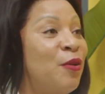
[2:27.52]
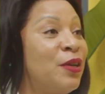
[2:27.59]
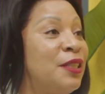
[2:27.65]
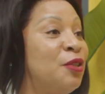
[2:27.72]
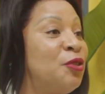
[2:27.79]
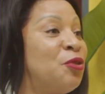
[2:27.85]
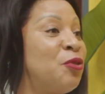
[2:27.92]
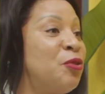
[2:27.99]
I
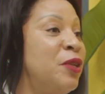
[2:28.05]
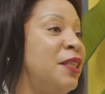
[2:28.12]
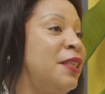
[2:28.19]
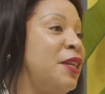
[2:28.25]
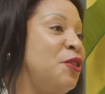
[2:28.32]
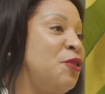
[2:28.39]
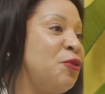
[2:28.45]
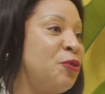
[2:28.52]
wanted to read
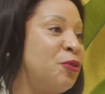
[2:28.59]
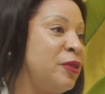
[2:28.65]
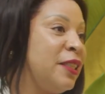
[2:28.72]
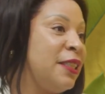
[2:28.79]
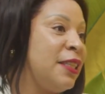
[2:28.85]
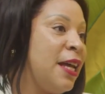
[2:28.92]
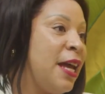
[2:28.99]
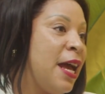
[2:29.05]
the
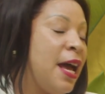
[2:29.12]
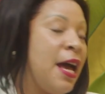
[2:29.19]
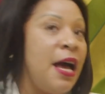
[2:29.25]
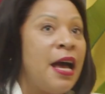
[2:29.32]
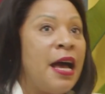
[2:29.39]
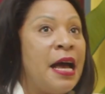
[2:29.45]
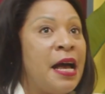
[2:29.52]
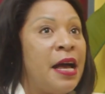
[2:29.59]
news.
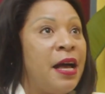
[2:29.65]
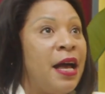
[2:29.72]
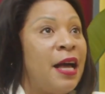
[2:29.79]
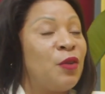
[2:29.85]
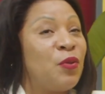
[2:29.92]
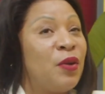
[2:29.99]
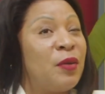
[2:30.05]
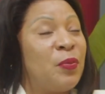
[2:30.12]

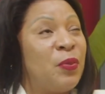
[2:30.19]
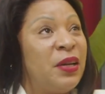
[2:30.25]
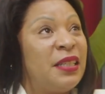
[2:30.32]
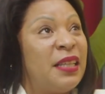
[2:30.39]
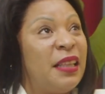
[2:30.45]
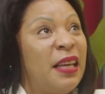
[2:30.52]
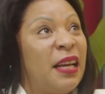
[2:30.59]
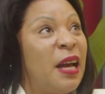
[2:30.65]
At one
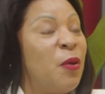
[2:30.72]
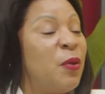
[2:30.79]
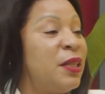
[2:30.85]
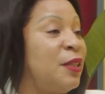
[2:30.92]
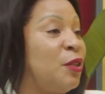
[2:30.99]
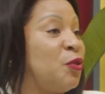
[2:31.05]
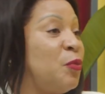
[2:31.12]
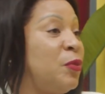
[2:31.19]
point, I think I
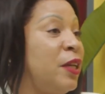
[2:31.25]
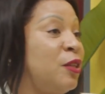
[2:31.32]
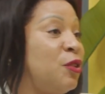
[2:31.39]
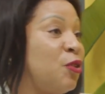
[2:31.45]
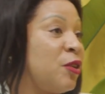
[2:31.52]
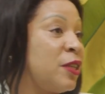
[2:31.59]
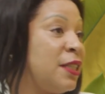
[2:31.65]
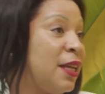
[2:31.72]
wanted to be a
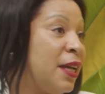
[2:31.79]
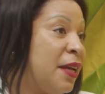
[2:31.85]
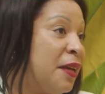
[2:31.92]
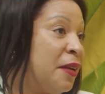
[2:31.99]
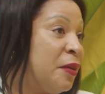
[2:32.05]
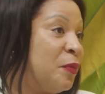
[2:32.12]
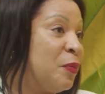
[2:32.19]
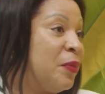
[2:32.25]

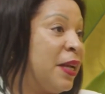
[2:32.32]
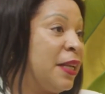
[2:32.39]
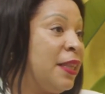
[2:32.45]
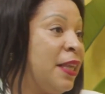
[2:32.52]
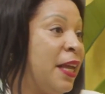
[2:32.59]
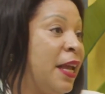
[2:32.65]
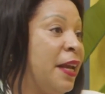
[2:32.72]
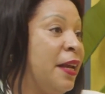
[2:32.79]
doctor, but
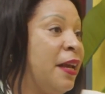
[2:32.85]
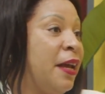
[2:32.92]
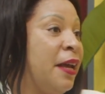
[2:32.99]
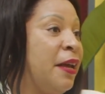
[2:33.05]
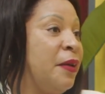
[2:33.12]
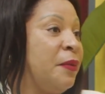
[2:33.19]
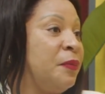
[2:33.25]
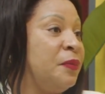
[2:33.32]
then
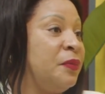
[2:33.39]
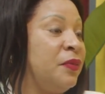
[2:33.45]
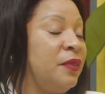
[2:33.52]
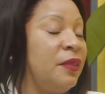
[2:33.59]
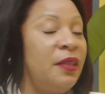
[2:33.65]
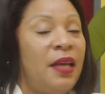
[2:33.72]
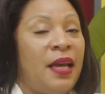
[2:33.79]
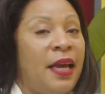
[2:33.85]

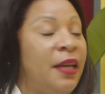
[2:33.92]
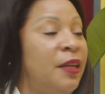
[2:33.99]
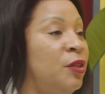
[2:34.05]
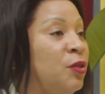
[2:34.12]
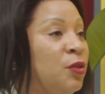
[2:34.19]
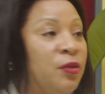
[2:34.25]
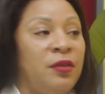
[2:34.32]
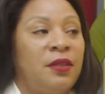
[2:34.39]
I
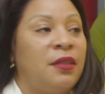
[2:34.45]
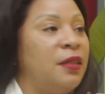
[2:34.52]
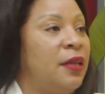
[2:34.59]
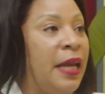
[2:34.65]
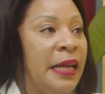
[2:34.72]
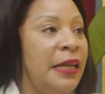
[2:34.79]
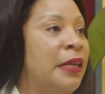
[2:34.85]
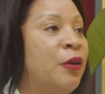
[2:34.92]
knew
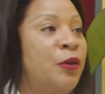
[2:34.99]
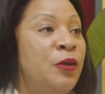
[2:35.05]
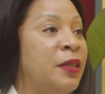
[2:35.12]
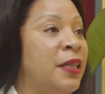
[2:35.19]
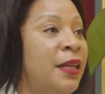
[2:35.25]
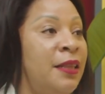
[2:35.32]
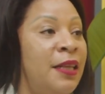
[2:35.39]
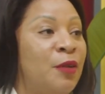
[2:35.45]
earlier on
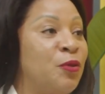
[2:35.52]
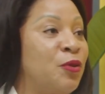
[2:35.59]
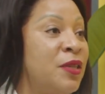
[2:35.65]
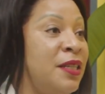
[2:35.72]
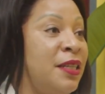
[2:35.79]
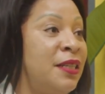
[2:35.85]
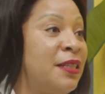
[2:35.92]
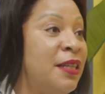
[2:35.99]
that
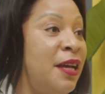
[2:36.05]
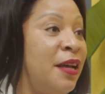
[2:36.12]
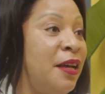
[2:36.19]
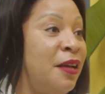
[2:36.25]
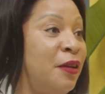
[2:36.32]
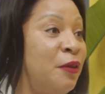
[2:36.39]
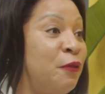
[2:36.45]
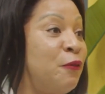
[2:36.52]
wasn't
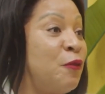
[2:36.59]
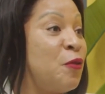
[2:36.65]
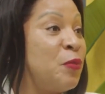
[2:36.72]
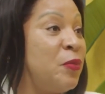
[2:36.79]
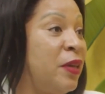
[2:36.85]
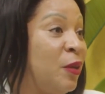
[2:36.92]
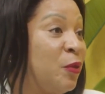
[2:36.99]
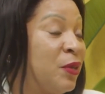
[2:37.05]
for
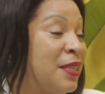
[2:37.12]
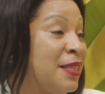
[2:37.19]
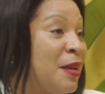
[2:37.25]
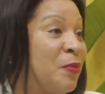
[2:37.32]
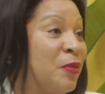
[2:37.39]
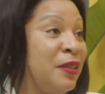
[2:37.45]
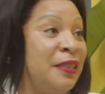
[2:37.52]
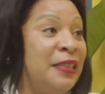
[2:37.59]
me. When
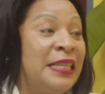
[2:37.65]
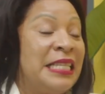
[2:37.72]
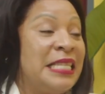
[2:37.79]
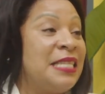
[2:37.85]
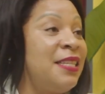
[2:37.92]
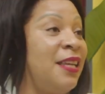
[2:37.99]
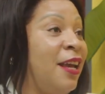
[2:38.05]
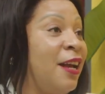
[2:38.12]
someone
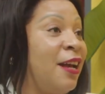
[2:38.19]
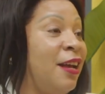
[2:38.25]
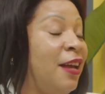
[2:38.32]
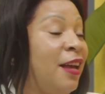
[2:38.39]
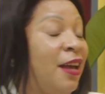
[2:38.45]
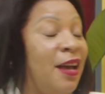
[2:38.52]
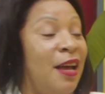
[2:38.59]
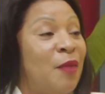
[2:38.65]
gets sick,
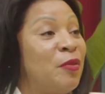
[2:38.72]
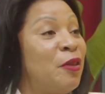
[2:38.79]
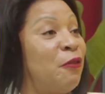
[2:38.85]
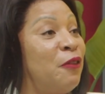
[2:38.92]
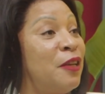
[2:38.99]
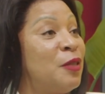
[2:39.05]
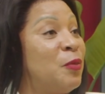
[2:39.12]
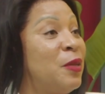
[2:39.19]
I'm the
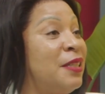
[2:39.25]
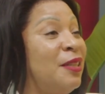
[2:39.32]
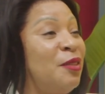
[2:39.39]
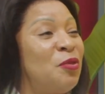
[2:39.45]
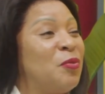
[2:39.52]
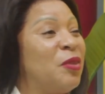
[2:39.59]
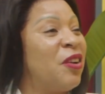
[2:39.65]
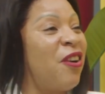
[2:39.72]
first
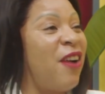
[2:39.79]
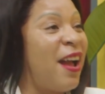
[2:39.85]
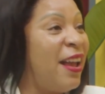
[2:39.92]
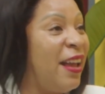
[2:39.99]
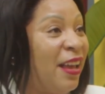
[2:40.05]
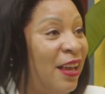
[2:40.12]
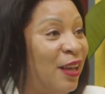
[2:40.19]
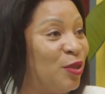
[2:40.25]
person to be
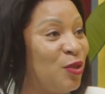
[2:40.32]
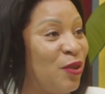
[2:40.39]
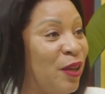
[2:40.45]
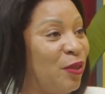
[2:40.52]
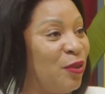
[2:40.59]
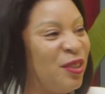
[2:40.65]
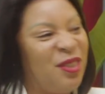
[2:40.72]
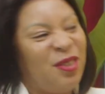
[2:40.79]
crying. So
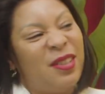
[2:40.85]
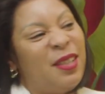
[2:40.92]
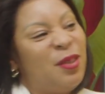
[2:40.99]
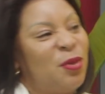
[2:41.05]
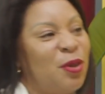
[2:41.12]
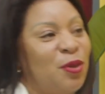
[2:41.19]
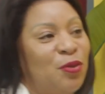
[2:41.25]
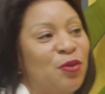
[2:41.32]
I thought,
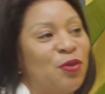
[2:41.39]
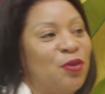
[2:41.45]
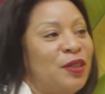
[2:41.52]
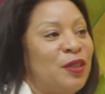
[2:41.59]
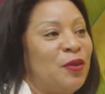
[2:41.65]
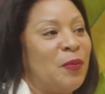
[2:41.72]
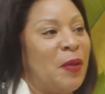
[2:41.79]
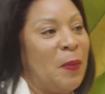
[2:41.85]
this one looked
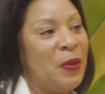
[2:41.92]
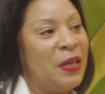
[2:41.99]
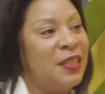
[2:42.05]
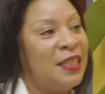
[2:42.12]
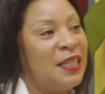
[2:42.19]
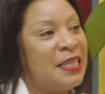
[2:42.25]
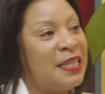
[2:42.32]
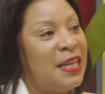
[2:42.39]
good on my
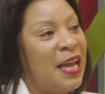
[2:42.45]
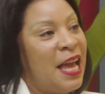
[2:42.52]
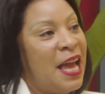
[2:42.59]
patients.